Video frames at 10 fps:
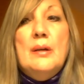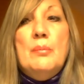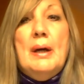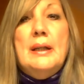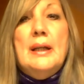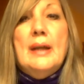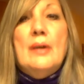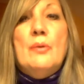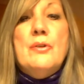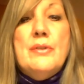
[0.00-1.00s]
But I
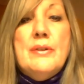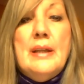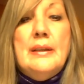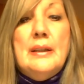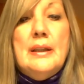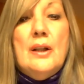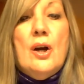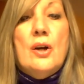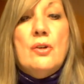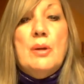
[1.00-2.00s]
always send the little
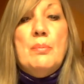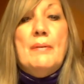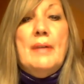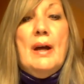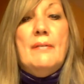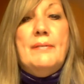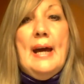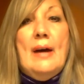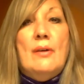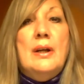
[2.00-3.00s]
heart shape of love
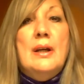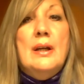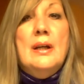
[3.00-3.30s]
down